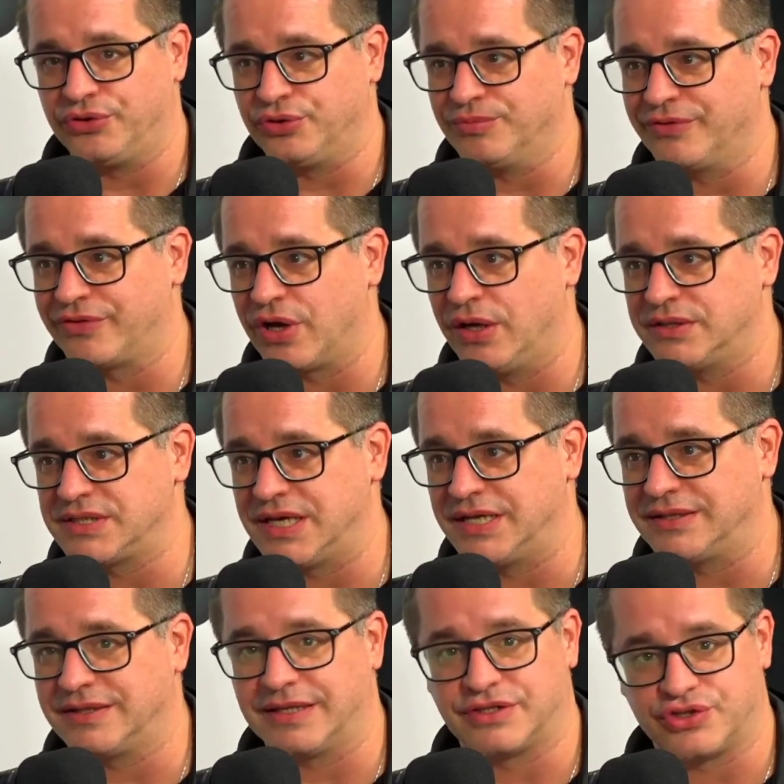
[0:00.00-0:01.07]
a volume of
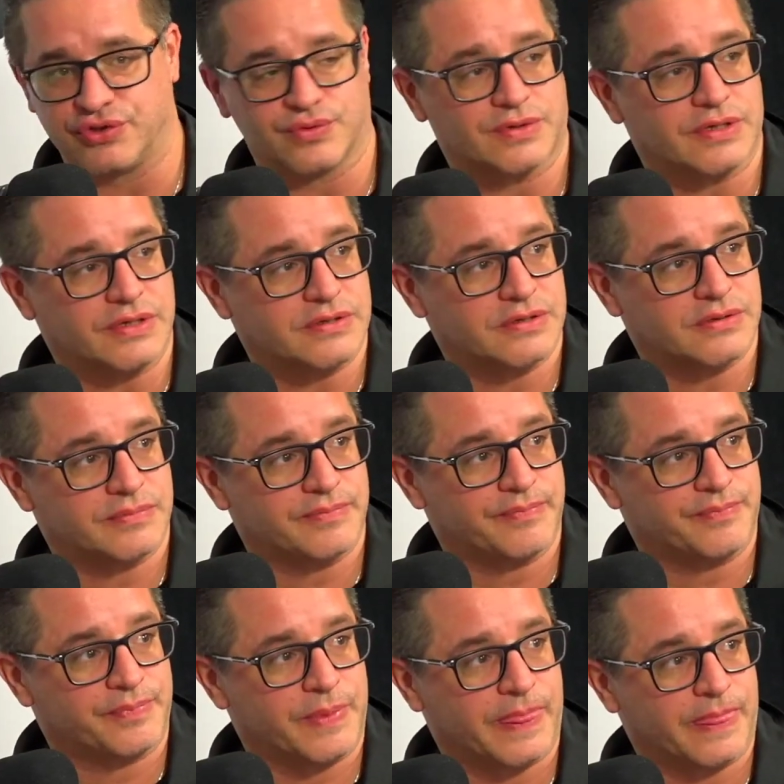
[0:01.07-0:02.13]
content that's
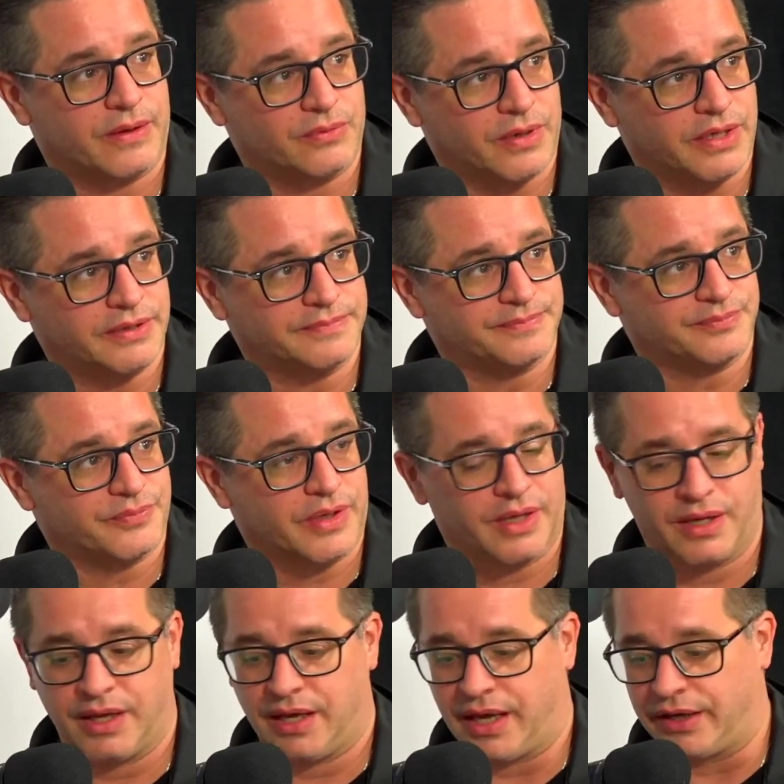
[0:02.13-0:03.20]
useless. Yeah. Yeah.
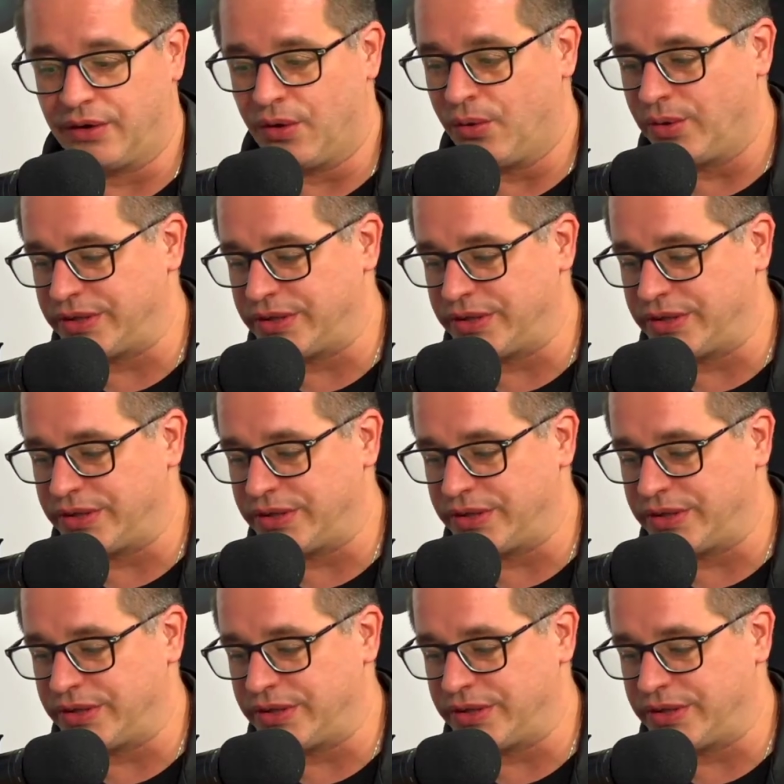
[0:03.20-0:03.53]
Right? Yeah. yeah.